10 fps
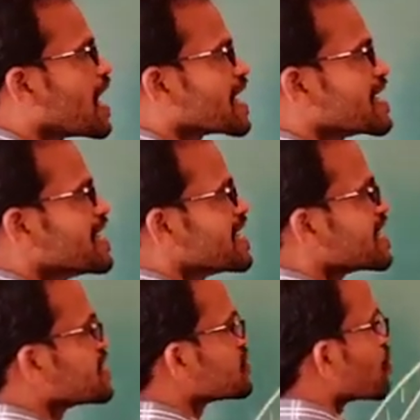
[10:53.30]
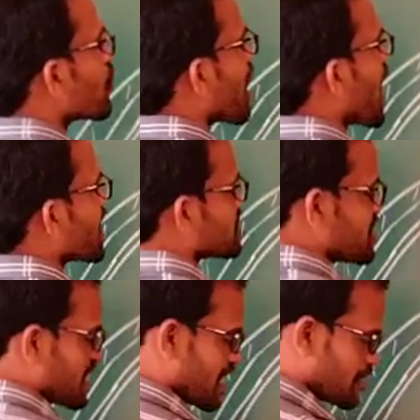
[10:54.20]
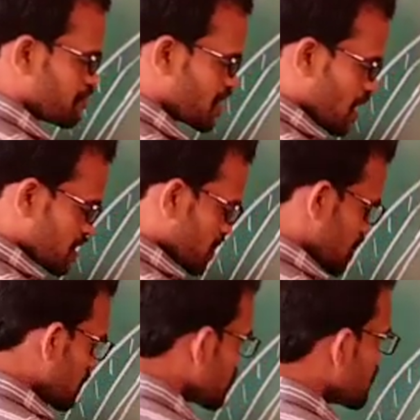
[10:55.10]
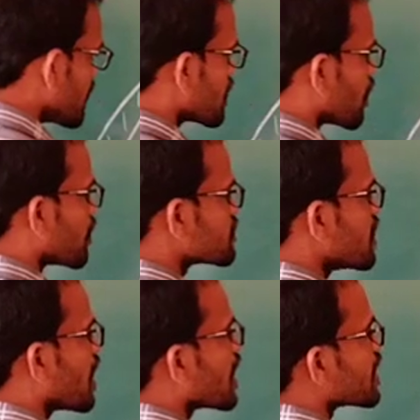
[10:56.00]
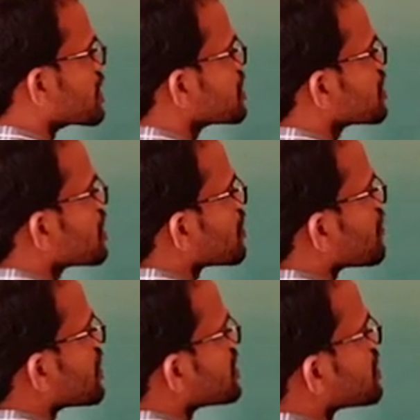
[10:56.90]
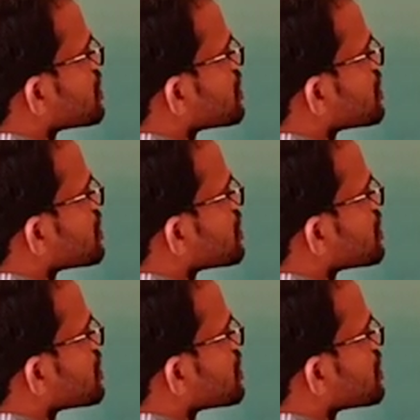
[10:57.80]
the eye is known as, see here, the third layer of the eye. What is